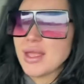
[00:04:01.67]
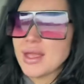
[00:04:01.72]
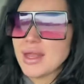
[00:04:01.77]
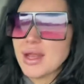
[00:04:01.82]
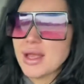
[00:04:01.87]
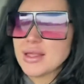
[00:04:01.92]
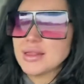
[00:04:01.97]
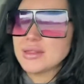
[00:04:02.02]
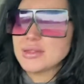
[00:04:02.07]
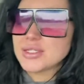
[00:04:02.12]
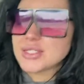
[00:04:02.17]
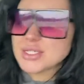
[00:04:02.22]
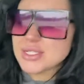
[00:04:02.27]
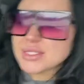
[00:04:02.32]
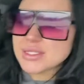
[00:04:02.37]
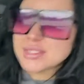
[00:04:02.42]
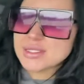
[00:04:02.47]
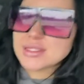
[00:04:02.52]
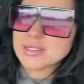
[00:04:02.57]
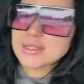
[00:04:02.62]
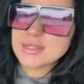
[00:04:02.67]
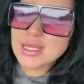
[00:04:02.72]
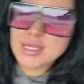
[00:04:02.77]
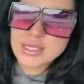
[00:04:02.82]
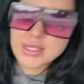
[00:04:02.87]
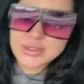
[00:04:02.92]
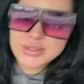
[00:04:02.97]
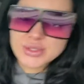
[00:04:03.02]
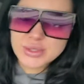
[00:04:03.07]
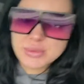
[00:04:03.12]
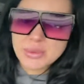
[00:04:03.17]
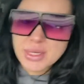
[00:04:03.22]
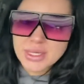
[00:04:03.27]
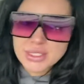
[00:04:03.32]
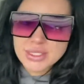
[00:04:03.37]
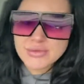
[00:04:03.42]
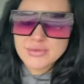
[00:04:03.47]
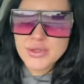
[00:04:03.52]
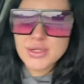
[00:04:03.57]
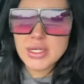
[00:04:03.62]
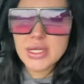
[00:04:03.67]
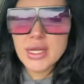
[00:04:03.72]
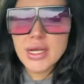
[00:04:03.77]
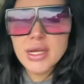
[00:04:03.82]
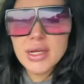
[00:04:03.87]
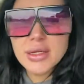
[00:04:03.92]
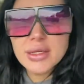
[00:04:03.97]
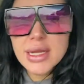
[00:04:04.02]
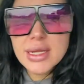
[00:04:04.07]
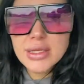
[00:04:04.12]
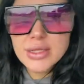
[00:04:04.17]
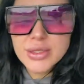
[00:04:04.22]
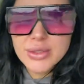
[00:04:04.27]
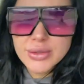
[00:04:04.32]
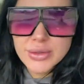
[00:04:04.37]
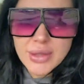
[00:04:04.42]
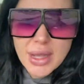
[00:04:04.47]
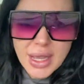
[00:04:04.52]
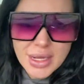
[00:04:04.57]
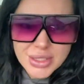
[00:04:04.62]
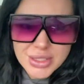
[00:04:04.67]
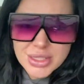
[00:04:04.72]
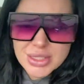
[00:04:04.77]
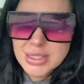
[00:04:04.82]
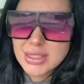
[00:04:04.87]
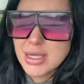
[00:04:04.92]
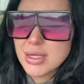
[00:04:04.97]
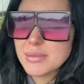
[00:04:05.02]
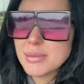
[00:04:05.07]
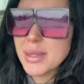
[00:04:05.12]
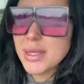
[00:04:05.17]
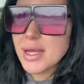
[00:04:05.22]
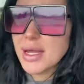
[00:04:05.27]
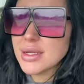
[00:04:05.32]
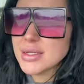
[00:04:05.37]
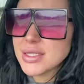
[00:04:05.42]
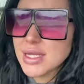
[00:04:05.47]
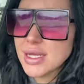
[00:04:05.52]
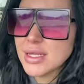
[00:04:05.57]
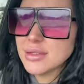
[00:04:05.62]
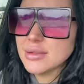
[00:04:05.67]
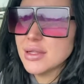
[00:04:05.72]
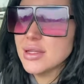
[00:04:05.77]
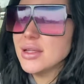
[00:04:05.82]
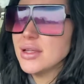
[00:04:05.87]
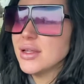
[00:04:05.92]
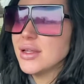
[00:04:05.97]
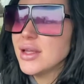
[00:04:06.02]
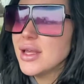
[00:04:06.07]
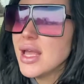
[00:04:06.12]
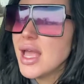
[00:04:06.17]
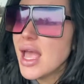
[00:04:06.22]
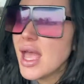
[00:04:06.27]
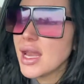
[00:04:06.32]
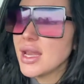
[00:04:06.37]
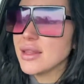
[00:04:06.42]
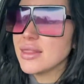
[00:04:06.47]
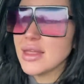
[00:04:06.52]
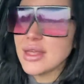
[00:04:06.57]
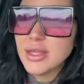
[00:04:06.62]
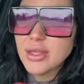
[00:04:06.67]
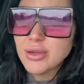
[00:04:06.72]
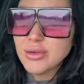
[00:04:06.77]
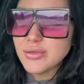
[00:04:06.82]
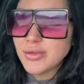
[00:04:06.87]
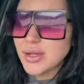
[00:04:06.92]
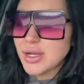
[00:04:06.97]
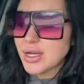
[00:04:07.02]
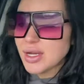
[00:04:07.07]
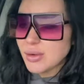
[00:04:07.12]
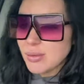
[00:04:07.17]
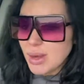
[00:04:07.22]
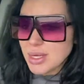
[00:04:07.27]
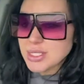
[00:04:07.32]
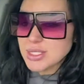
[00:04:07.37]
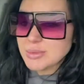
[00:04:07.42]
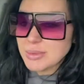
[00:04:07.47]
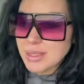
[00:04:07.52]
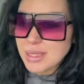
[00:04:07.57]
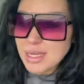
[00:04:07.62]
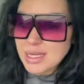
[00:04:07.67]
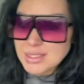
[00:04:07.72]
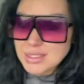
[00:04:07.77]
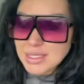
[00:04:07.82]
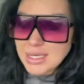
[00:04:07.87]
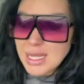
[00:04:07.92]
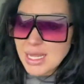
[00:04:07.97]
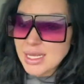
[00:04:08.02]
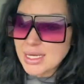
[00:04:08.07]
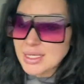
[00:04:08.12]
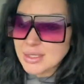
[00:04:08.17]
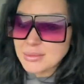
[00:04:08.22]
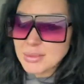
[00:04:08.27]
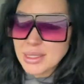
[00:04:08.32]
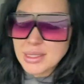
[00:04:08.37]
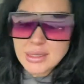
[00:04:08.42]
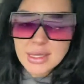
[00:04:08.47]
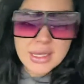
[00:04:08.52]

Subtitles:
And I just thank you so much if you're here and you actually like my content. And thank you if you're here watching my content hating me.